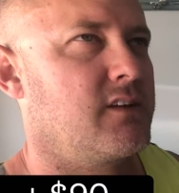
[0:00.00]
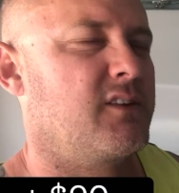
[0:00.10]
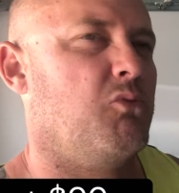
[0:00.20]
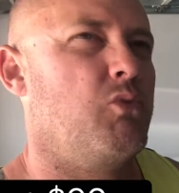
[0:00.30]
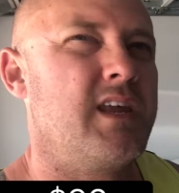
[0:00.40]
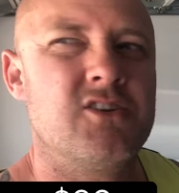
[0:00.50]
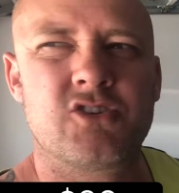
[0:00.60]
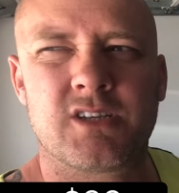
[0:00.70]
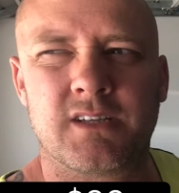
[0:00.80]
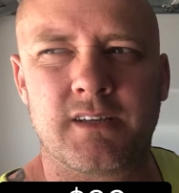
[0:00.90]

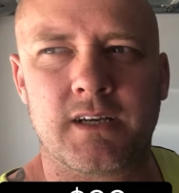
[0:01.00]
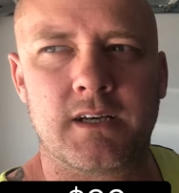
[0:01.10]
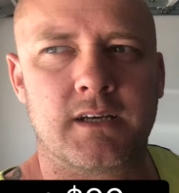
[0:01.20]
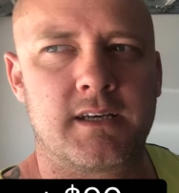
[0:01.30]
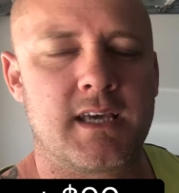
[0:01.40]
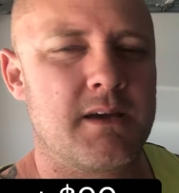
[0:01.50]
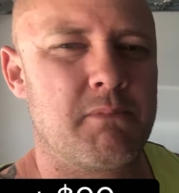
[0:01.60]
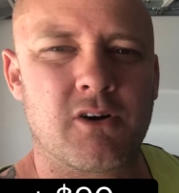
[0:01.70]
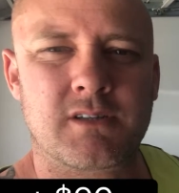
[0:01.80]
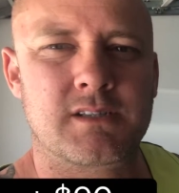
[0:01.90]
winch and the
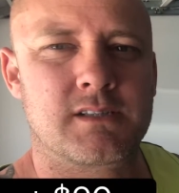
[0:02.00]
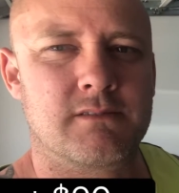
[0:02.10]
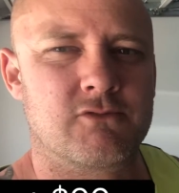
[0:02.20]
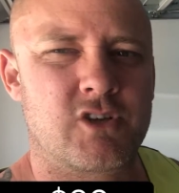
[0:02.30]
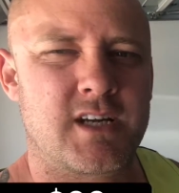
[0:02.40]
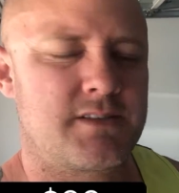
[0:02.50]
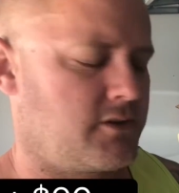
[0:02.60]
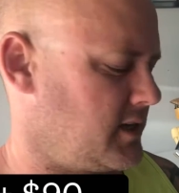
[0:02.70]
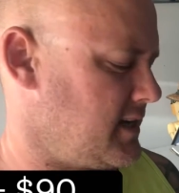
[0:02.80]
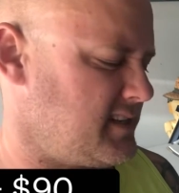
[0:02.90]
gearbox and
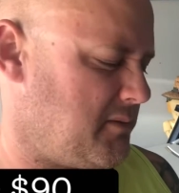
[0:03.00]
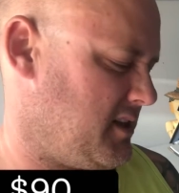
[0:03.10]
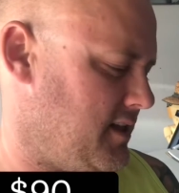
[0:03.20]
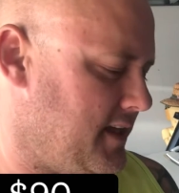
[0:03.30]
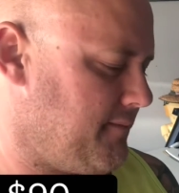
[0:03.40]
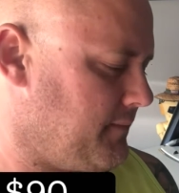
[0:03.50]
transfer case, something like that.